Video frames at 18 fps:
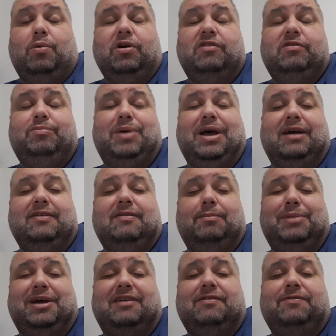works
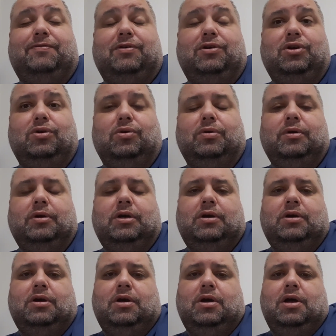best for you.
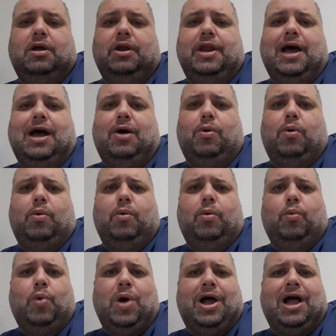
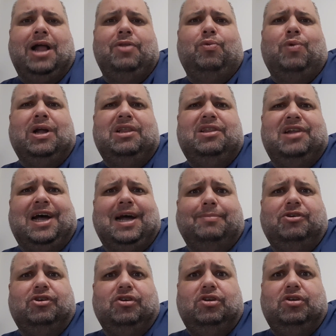Now, at what
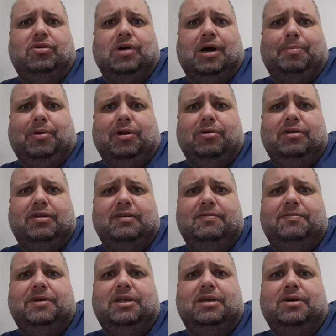time should you upload
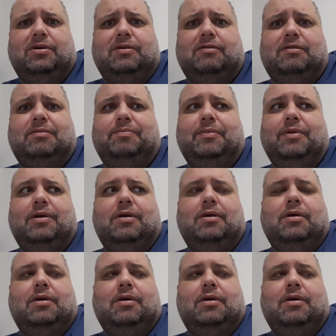these videos?